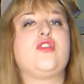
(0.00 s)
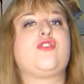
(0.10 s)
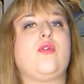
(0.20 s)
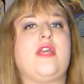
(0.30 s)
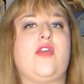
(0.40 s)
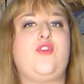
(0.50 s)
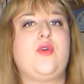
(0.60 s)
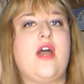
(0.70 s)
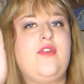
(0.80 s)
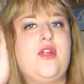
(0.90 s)
So like if you
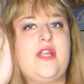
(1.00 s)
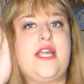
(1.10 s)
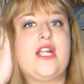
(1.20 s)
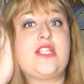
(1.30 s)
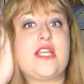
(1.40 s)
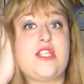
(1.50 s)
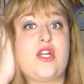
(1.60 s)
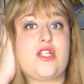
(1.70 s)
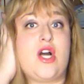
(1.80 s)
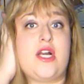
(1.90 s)
cover your ears and
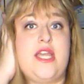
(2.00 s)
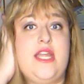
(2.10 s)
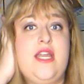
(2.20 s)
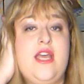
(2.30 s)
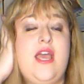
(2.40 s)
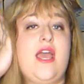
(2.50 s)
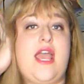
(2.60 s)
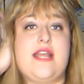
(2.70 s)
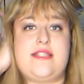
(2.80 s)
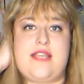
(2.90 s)
start talking,
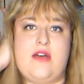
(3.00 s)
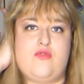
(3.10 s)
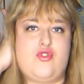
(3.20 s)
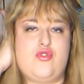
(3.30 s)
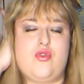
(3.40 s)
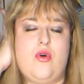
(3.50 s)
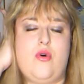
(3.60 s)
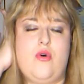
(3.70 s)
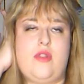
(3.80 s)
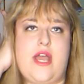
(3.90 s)
it sounds so
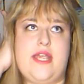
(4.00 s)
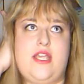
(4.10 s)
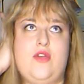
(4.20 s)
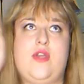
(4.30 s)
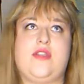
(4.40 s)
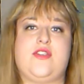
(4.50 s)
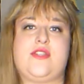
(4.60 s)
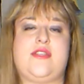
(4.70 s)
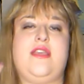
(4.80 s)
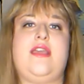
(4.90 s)
like you could just
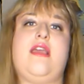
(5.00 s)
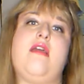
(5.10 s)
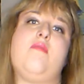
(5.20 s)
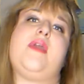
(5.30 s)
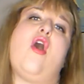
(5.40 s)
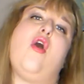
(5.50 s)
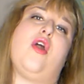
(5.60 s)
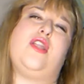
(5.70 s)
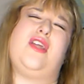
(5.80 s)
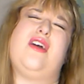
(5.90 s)
it'd be
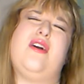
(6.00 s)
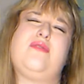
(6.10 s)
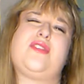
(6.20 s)
hard, you know?